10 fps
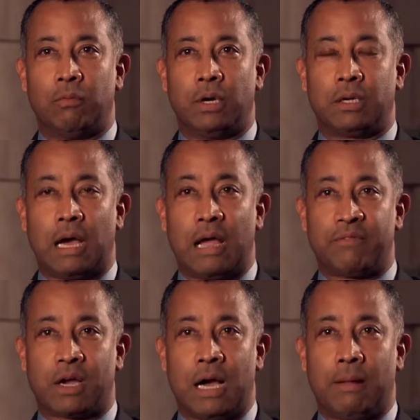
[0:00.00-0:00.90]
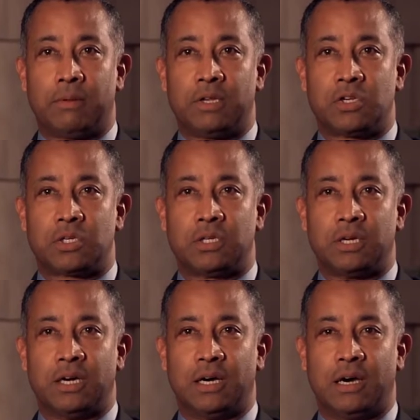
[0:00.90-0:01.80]
what I've accomplished.
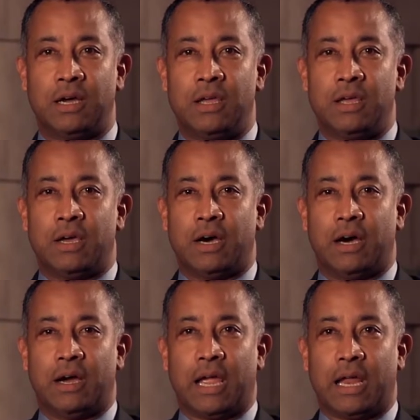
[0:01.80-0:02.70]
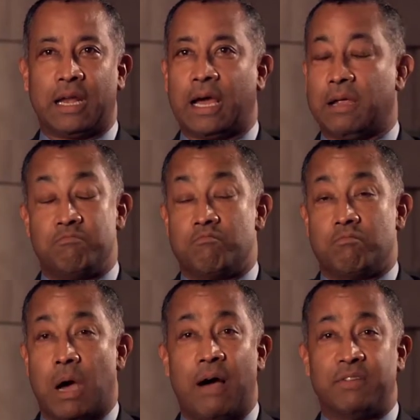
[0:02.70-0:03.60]
Uh, uh, and I
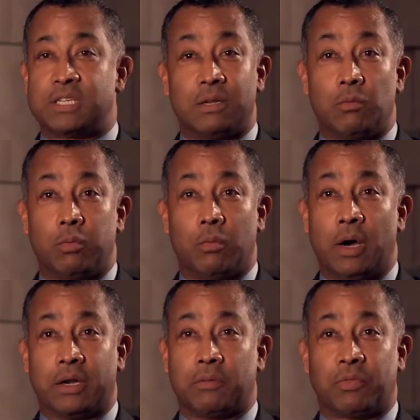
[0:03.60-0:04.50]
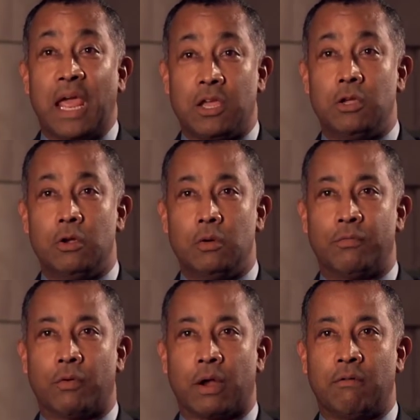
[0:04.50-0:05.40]
obviously want to thank you
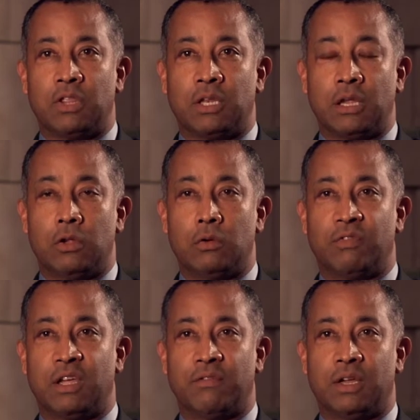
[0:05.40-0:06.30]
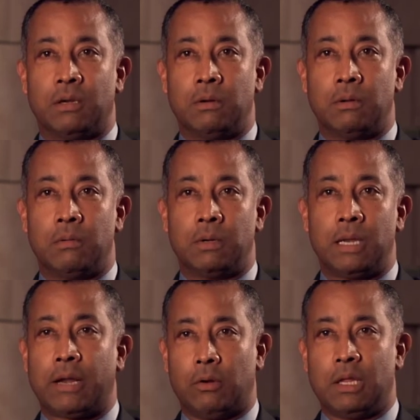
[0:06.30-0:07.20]
for everything that you've given,
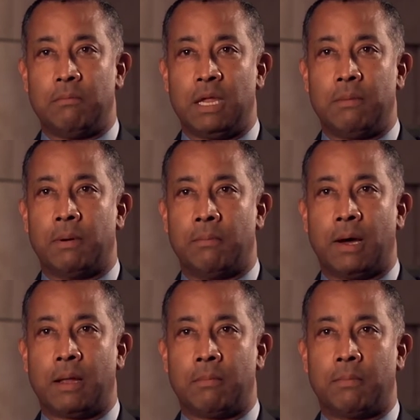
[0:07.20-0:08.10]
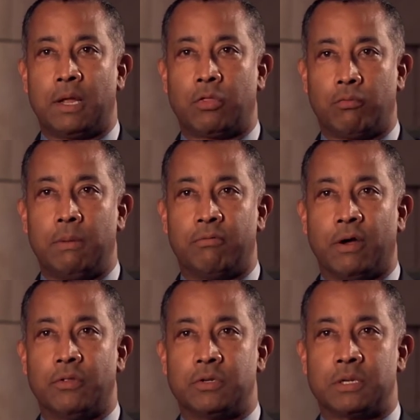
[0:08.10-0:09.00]
not only me, but my, my three
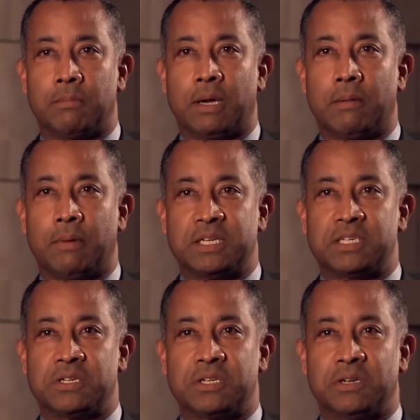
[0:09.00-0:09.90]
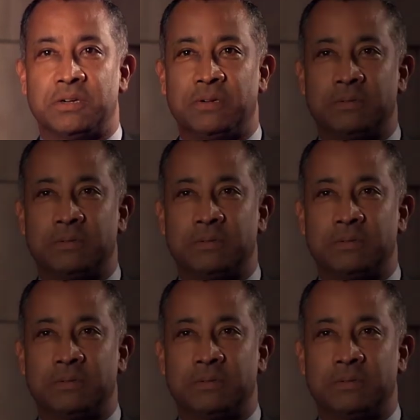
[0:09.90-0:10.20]
brothers and my, my sister.